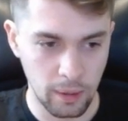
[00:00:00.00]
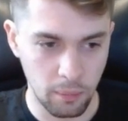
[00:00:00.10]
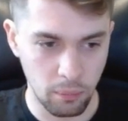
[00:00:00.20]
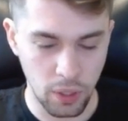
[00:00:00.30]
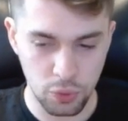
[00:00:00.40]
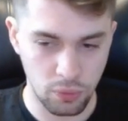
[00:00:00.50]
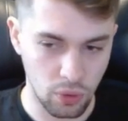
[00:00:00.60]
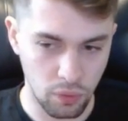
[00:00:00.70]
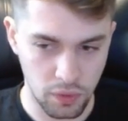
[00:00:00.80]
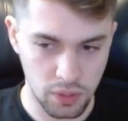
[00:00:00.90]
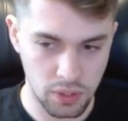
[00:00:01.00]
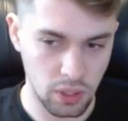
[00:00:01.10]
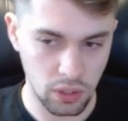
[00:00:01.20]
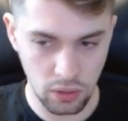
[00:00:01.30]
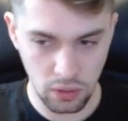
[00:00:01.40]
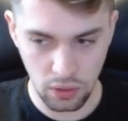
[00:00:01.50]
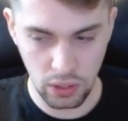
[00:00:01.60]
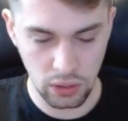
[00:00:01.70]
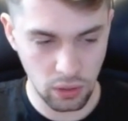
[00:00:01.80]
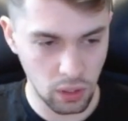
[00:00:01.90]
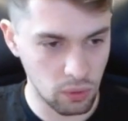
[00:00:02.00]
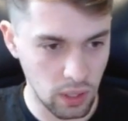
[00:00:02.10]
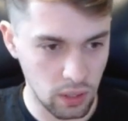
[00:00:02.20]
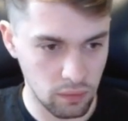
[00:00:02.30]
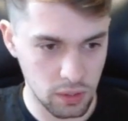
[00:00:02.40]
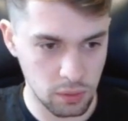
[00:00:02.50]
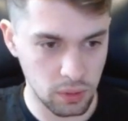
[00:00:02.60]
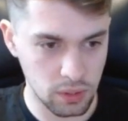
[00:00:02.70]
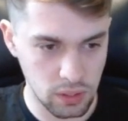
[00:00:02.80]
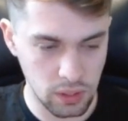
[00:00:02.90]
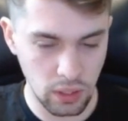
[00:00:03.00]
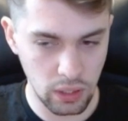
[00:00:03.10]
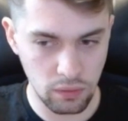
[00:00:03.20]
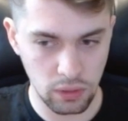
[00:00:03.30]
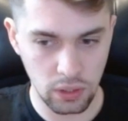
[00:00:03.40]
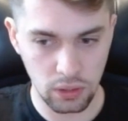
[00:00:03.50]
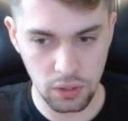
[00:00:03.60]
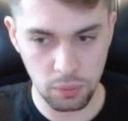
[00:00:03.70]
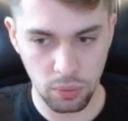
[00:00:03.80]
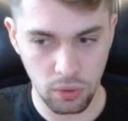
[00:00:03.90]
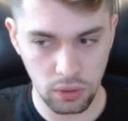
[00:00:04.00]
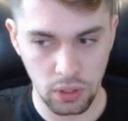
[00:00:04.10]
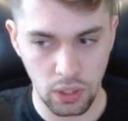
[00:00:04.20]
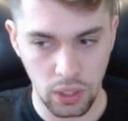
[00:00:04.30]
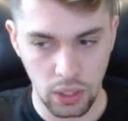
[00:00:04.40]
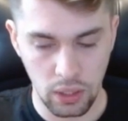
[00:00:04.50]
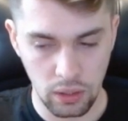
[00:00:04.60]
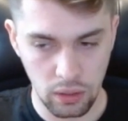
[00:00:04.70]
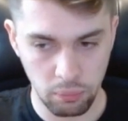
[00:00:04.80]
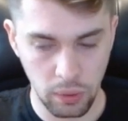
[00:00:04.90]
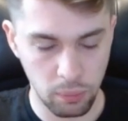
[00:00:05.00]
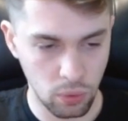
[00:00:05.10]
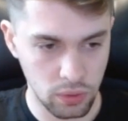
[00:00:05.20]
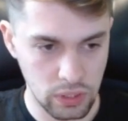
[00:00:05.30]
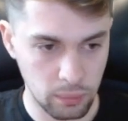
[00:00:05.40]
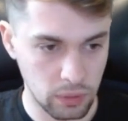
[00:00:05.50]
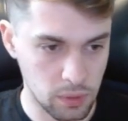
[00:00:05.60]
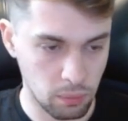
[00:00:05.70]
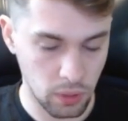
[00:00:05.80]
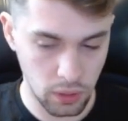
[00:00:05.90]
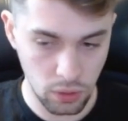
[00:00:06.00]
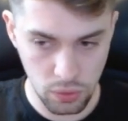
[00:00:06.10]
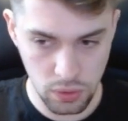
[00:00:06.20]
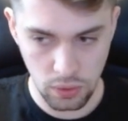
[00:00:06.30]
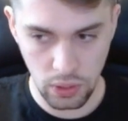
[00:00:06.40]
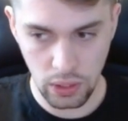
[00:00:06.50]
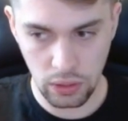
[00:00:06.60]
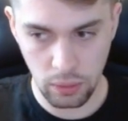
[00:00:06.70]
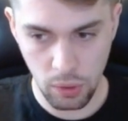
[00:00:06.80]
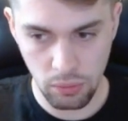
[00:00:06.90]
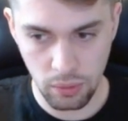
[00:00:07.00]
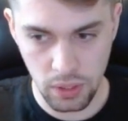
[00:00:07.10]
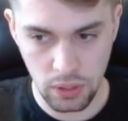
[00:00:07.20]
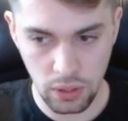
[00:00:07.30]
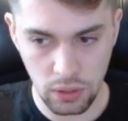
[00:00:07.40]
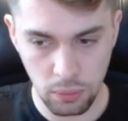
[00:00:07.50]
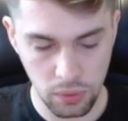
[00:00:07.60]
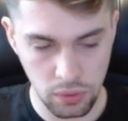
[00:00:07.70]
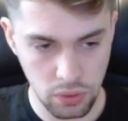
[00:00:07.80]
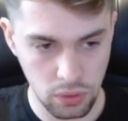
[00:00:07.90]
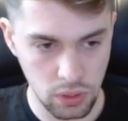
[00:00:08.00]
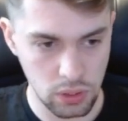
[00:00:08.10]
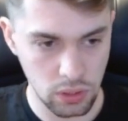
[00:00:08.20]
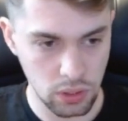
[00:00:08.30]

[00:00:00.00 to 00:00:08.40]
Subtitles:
much more often seen at the lower levels, but still even at this point people sometimes play those, and the problem is that the position is such